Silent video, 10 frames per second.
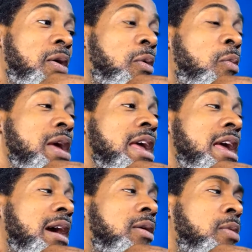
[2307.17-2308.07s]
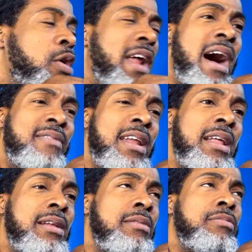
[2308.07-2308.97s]
we're going to have a
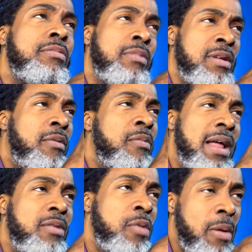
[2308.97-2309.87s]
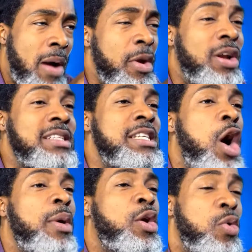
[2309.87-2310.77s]
little, well, we're going to see
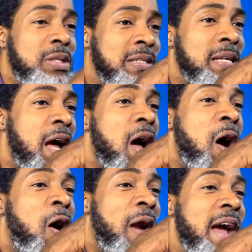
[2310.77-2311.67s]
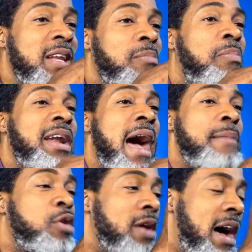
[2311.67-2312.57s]
how it goes. All right, but
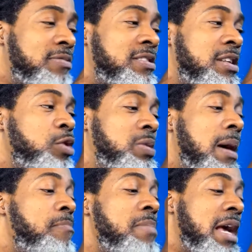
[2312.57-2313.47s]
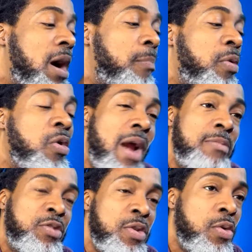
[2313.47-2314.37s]
I'm going to have to do some makeup
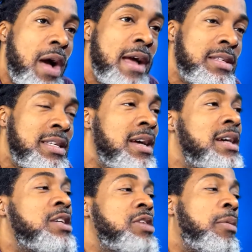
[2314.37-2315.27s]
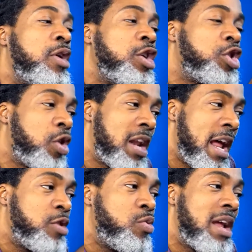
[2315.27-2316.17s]
programs for you guys. So I'm going to ensure that
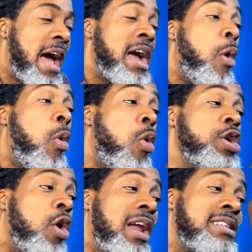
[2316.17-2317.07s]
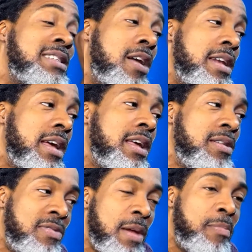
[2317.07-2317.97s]
I do that. I owe you all a Sunday
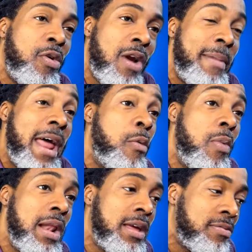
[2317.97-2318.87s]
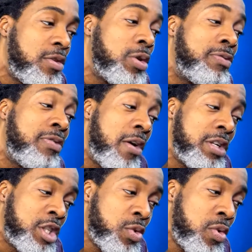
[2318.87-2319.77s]
evening program, and I will give you it very
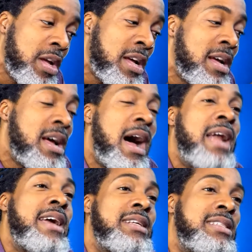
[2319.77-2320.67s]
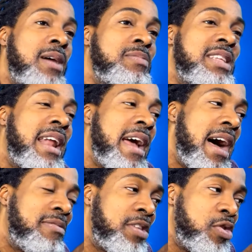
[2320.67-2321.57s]
soon. And there are some that I
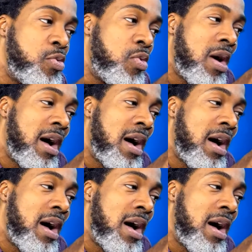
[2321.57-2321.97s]
have to do